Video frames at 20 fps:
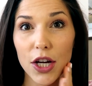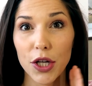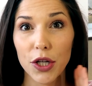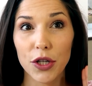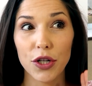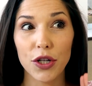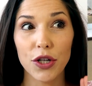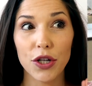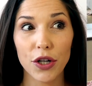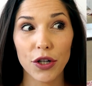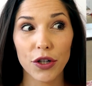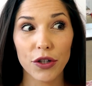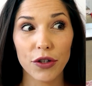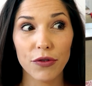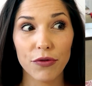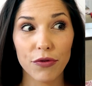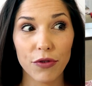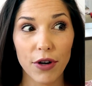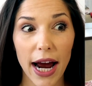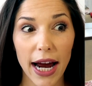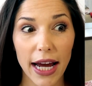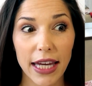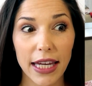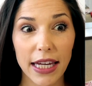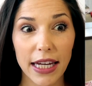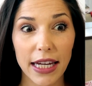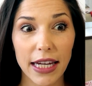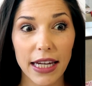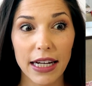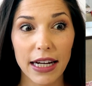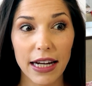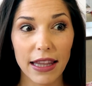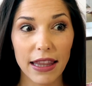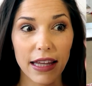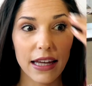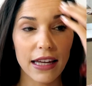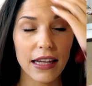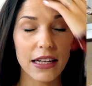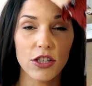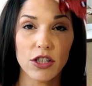nerve-wracking and
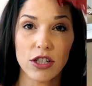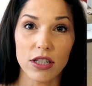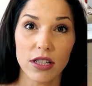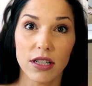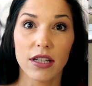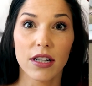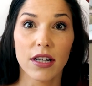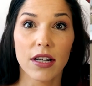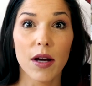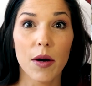then just